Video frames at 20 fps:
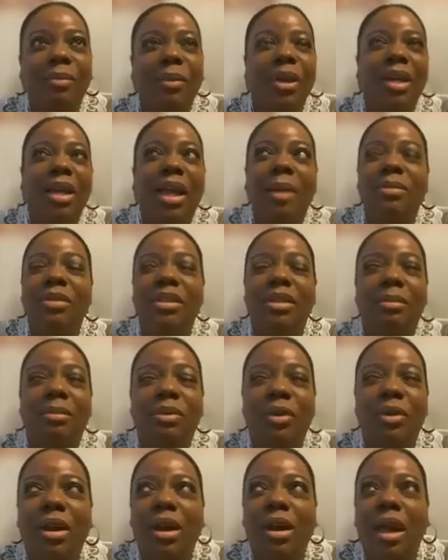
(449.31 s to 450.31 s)
And one day I was just in
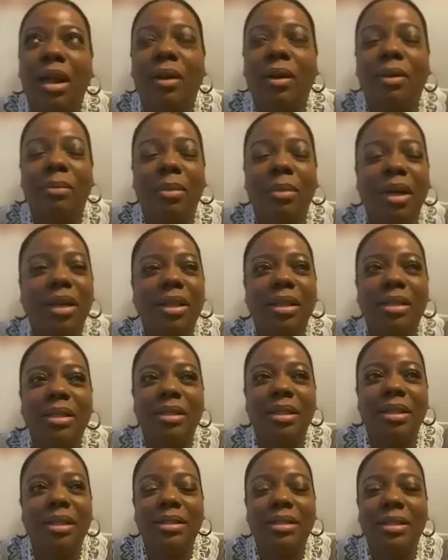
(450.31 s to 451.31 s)
prayer, like, oh my
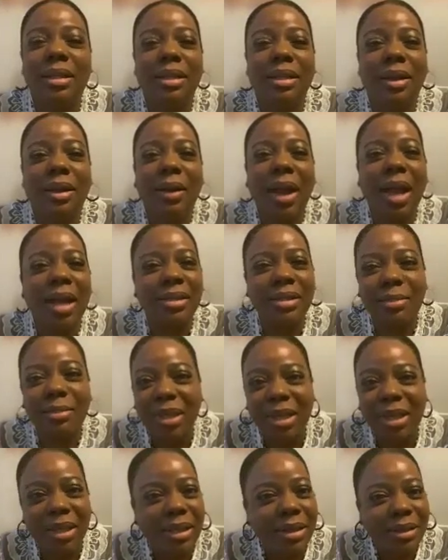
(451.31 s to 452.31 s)
goodness, there has to
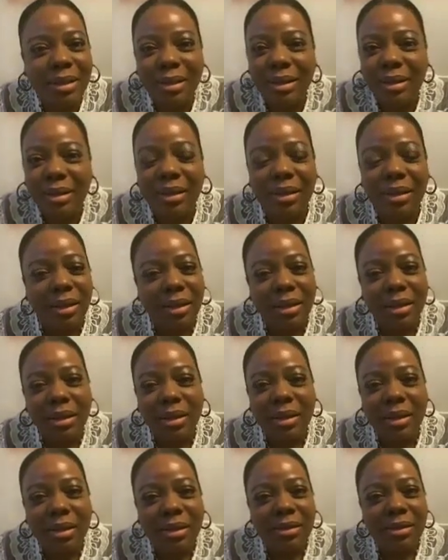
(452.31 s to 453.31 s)
be
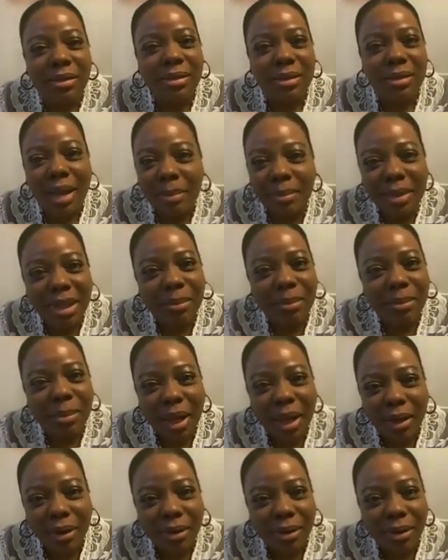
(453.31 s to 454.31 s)
something
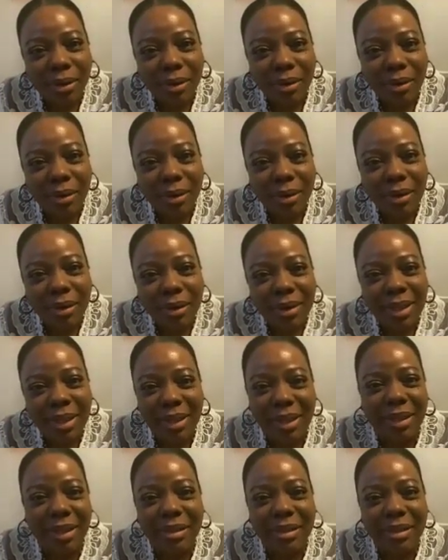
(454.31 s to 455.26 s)
better than